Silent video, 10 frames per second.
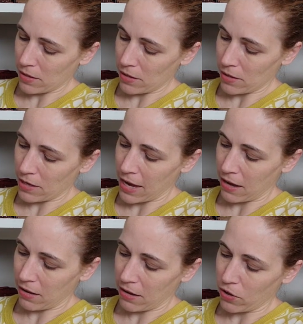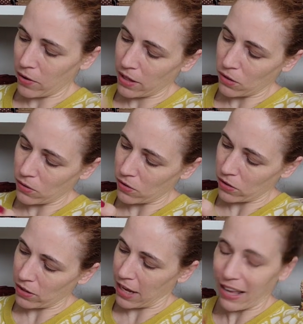yeah, I know, I think those
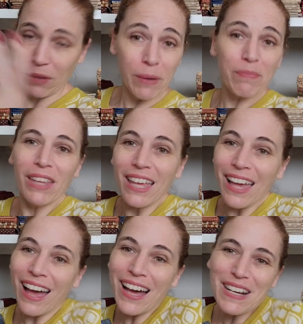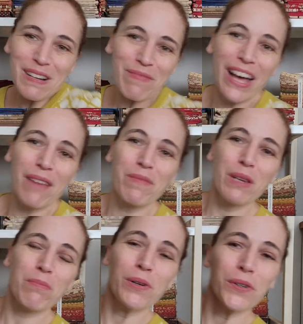are, yeah, anyway. I'm going
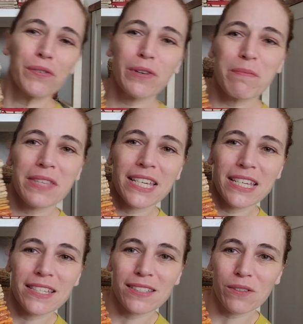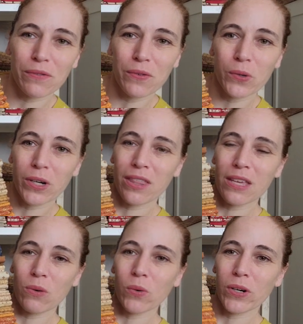to pull from these for
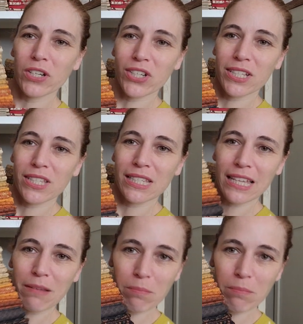the oranges and